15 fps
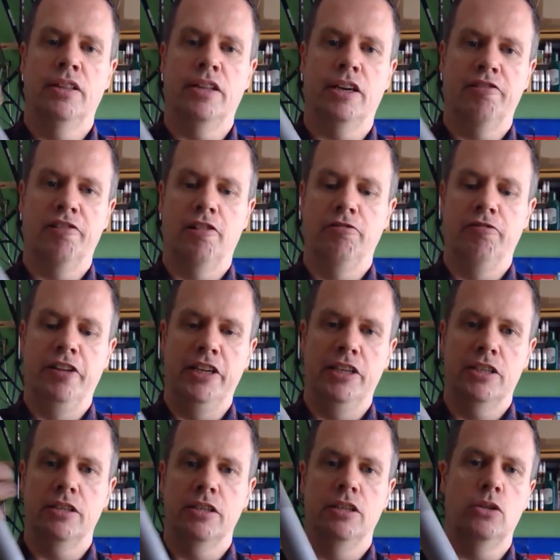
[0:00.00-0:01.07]
That crown
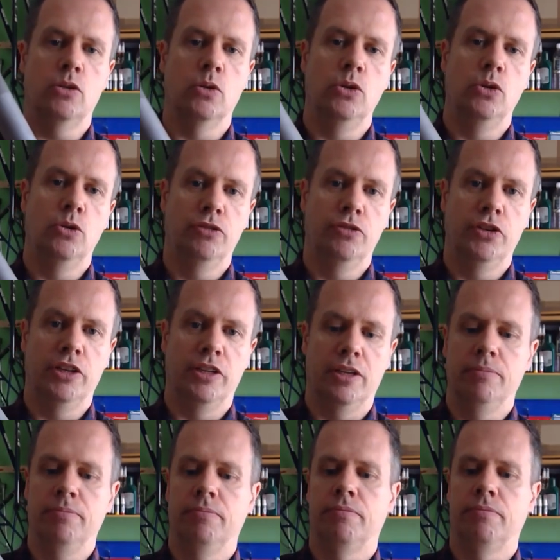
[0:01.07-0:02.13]
race is going no further.